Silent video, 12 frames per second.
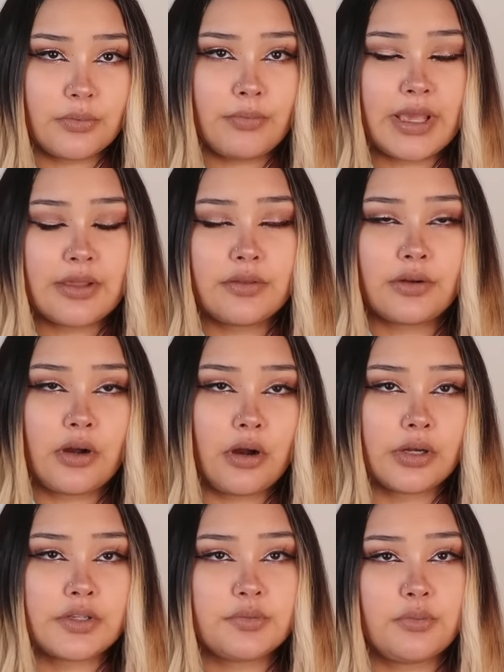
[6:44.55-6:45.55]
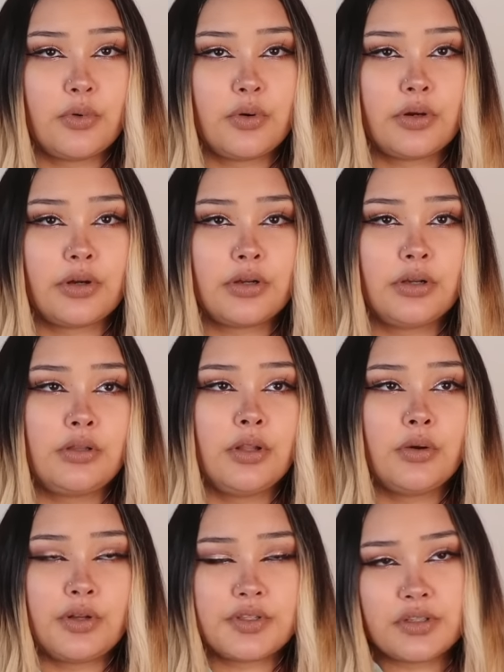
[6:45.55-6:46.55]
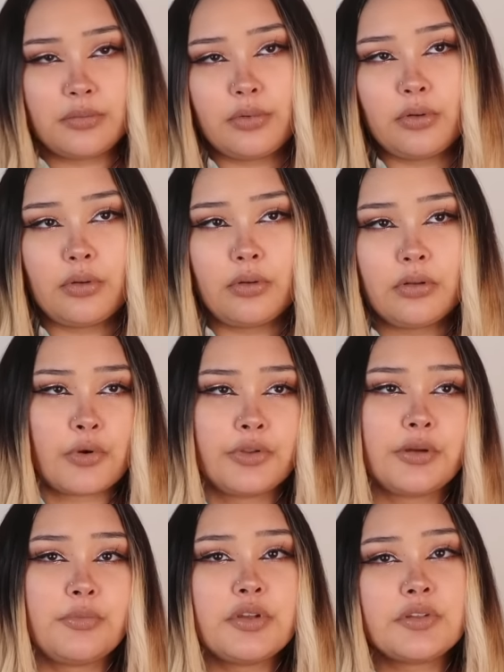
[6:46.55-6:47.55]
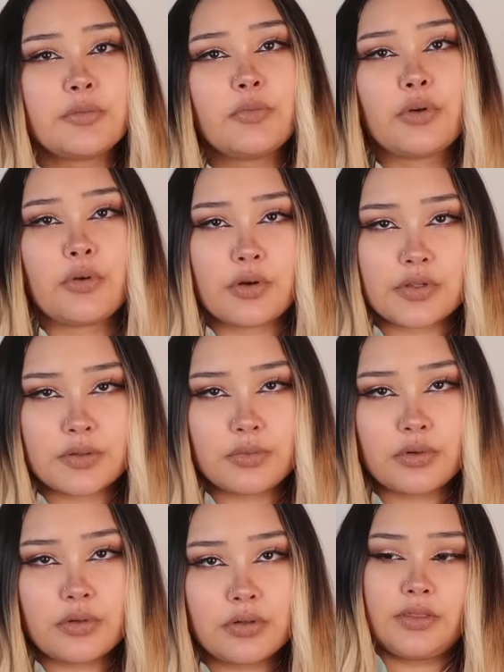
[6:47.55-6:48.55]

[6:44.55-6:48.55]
make their art more noticeable or their music more noticeable.